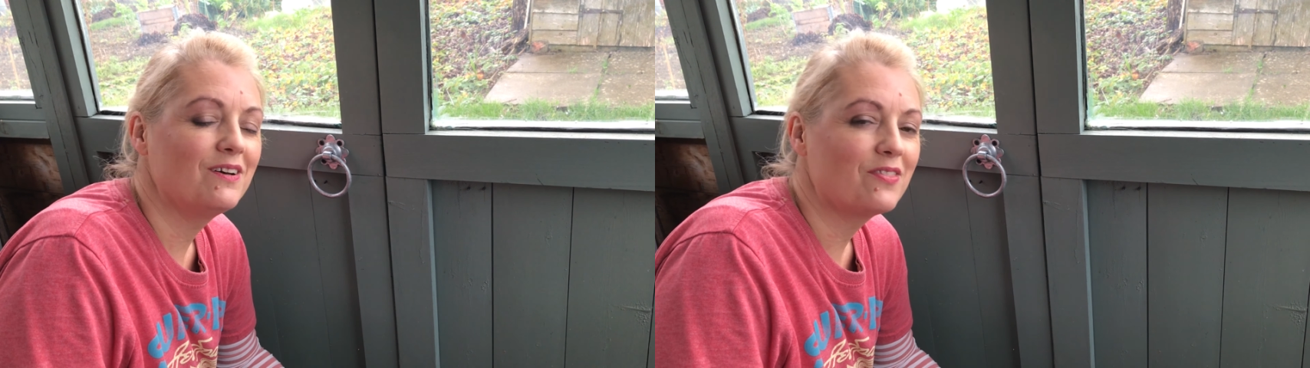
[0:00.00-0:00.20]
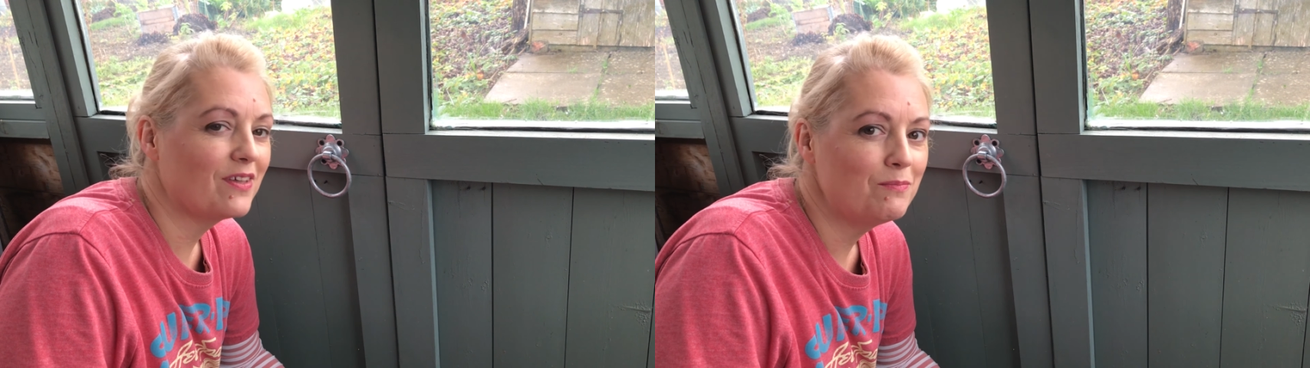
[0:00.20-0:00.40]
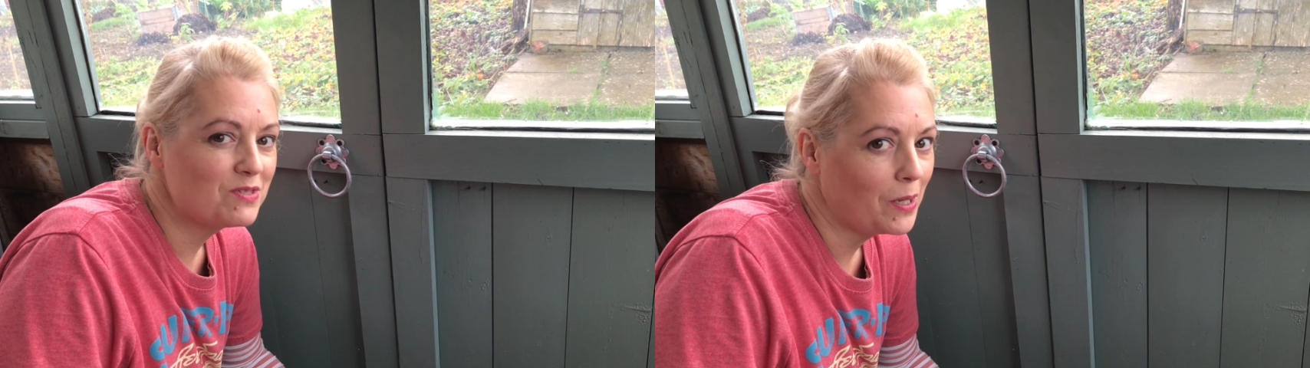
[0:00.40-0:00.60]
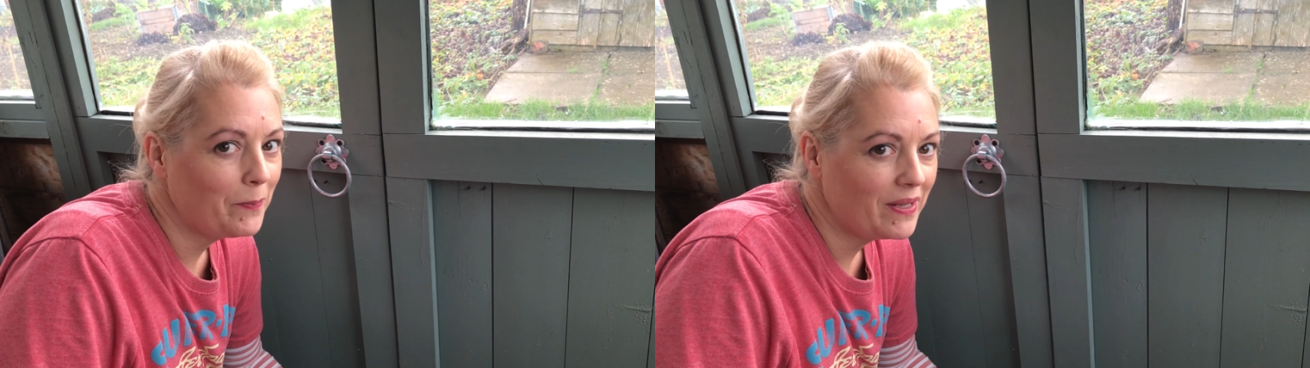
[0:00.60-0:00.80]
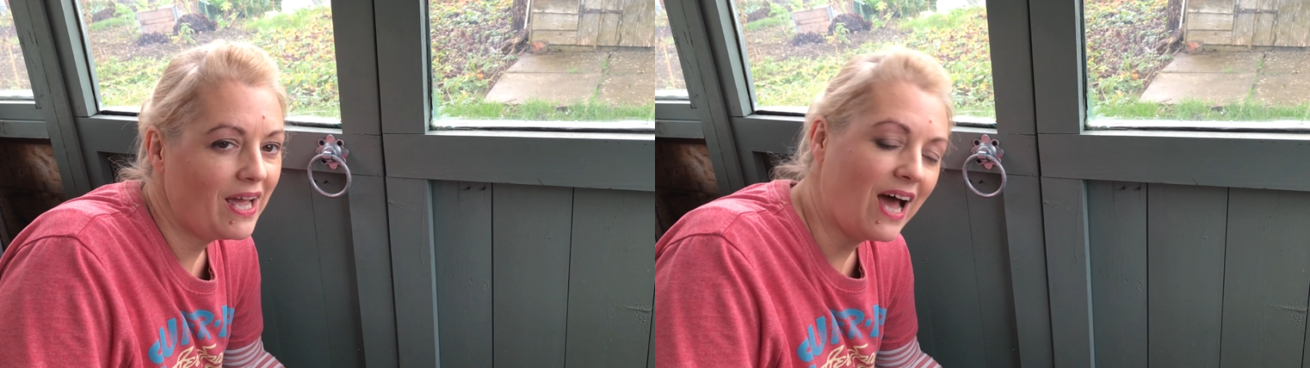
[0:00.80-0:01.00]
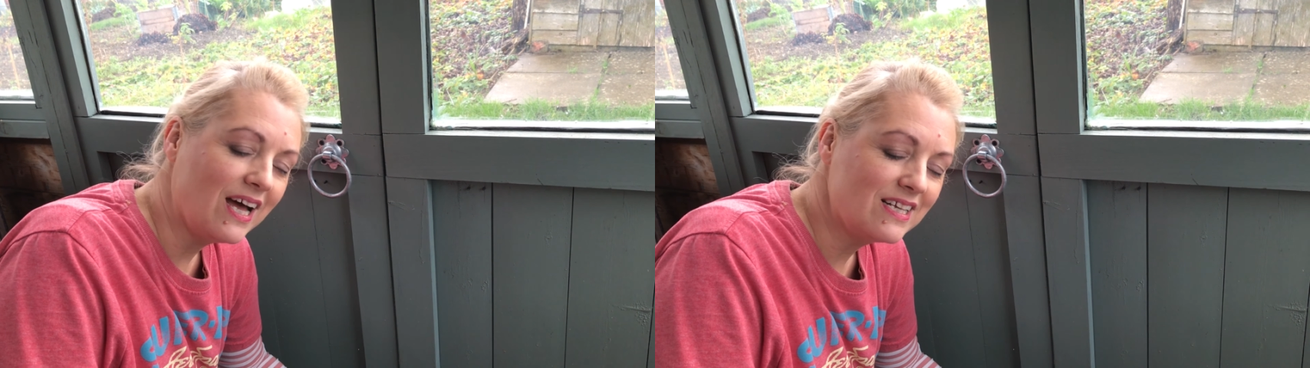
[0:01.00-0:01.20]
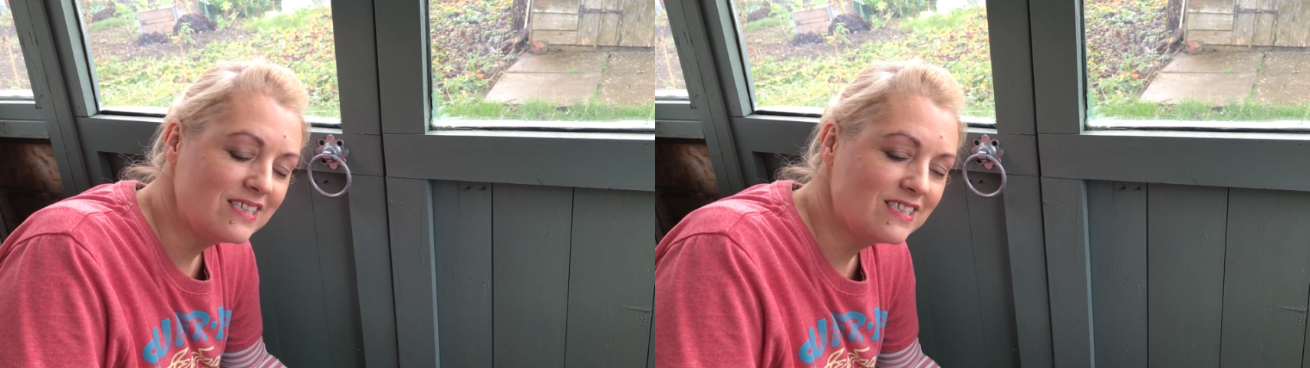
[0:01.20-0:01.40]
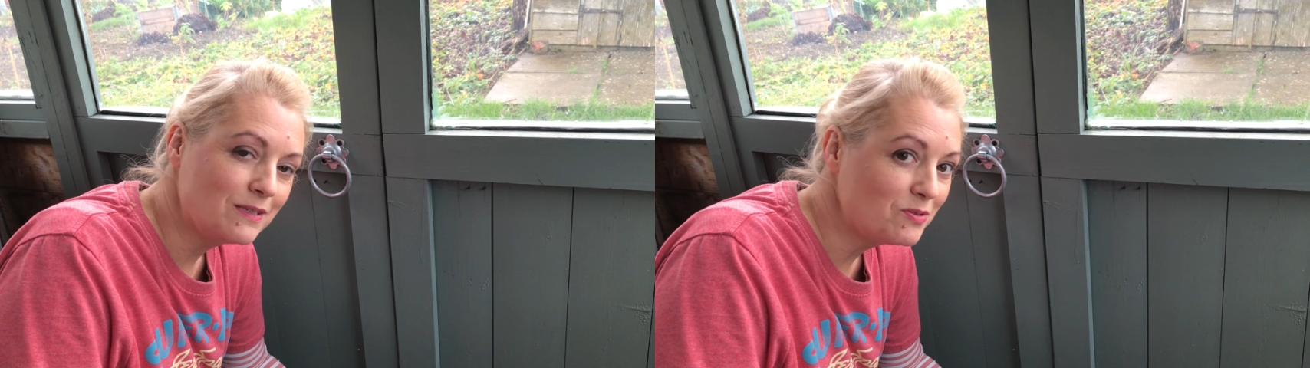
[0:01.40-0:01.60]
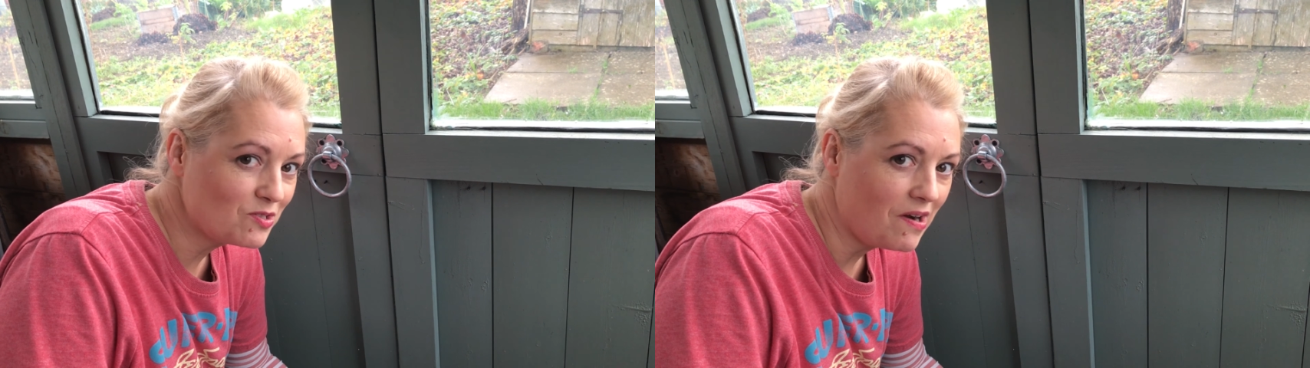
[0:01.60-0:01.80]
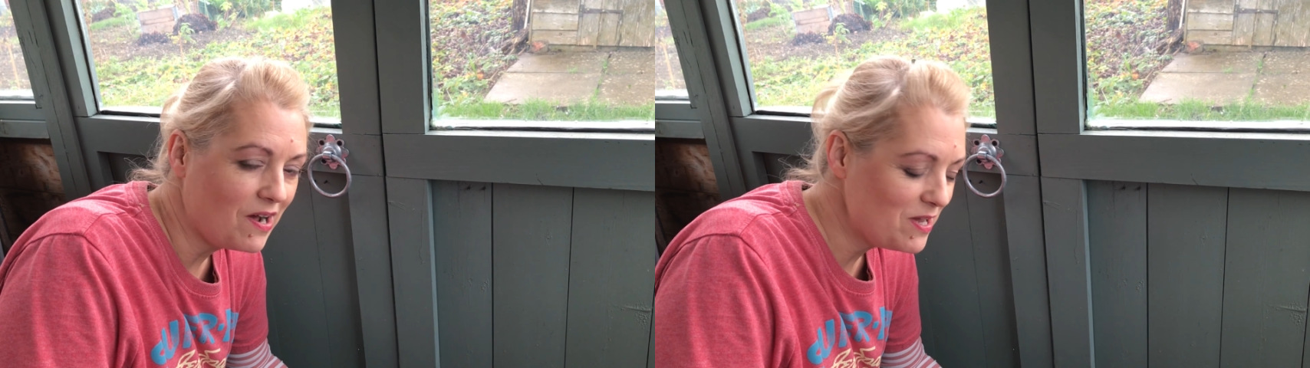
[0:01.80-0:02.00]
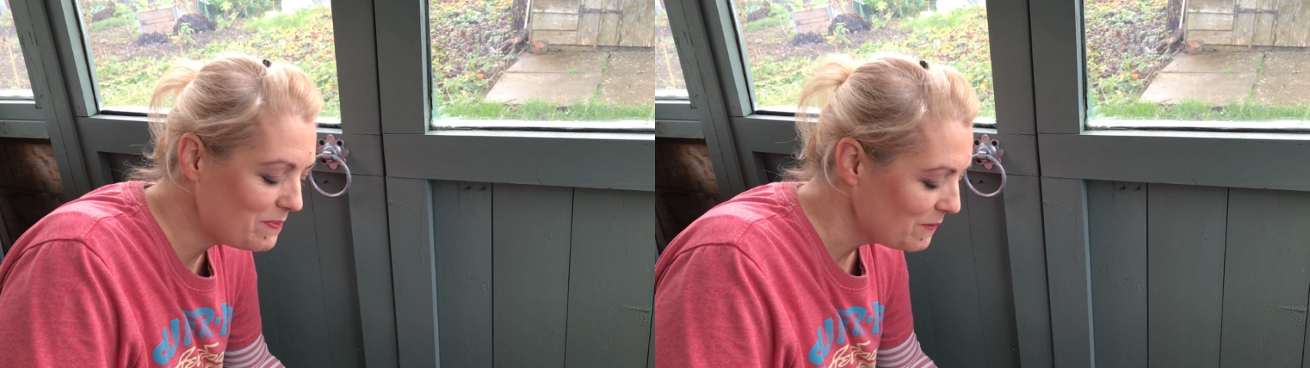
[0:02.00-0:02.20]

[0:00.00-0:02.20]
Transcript: thumbs up it and subscribe.